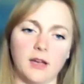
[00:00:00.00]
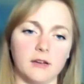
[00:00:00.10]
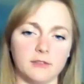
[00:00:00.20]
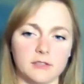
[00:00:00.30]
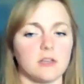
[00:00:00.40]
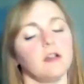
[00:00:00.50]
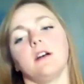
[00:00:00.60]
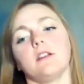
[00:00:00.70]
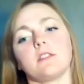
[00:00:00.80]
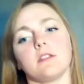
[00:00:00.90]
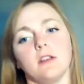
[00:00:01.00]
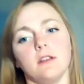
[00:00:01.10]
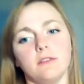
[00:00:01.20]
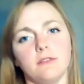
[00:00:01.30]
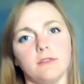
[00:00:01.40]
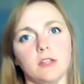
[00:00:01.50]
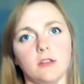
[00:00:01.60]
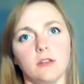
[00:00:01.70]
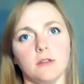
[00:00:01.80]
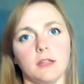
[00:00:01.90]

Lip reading: kind of in charge of you,